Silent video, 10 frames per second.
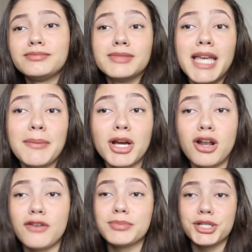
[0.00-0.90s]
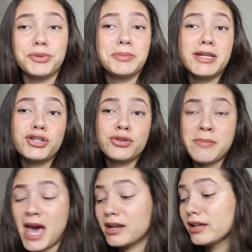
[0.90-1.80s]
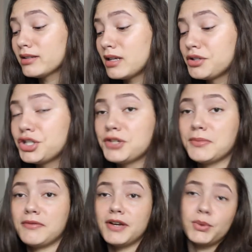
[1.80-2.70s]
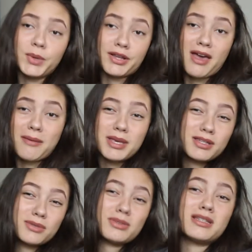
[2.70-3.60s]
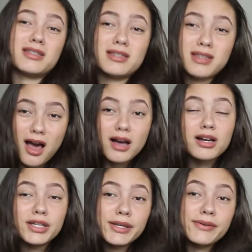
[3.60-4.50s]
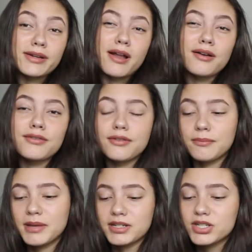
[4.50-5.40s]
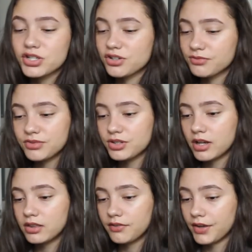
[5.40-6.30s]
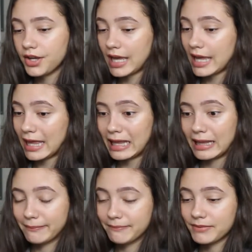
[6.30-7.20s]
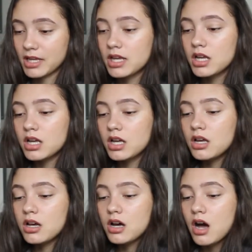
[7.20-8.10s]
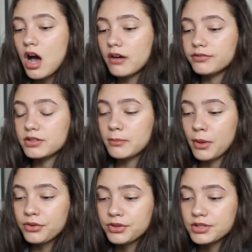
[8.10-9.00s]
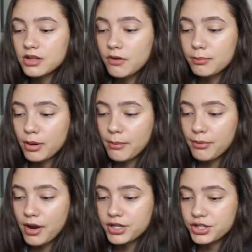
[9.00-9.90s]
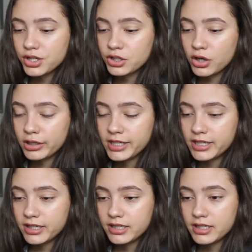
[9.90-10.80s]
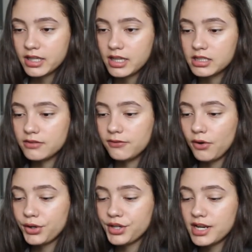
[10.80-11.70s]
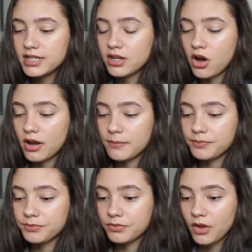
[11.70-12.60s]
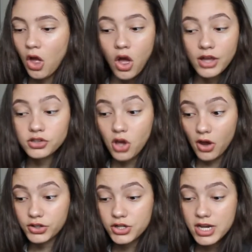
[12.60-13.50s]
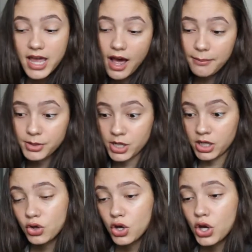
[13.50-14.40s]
The camera got off, but she was being dramatic, saying she didn't want to fucking wear that because it was not cute enough. Bitch, shut the fuck up. After months of preparation, you're here. It's finally time. It's actually happening.